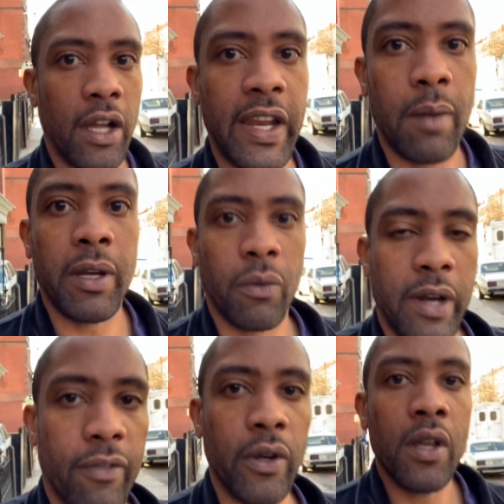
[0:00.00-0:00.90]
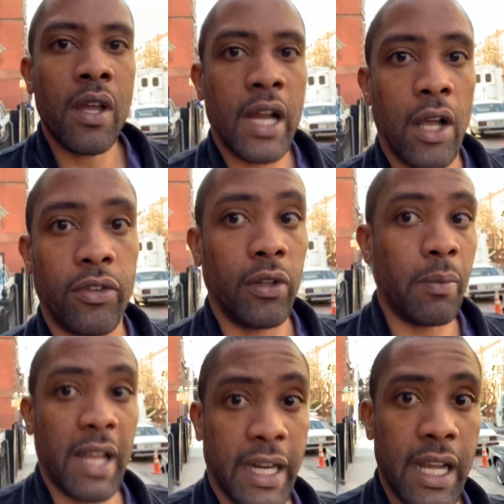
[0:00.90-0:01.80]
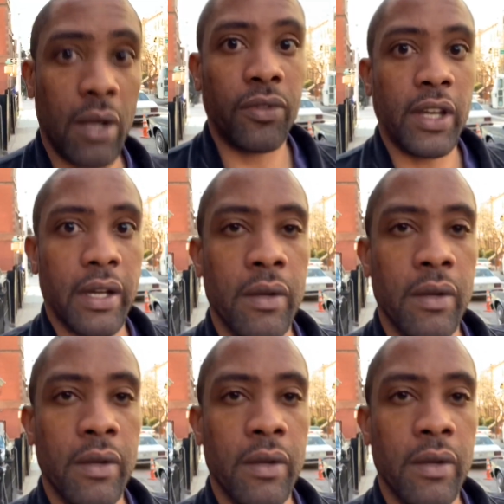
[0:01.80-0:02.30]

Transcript: at me or whatever, I was the only black guy that was there.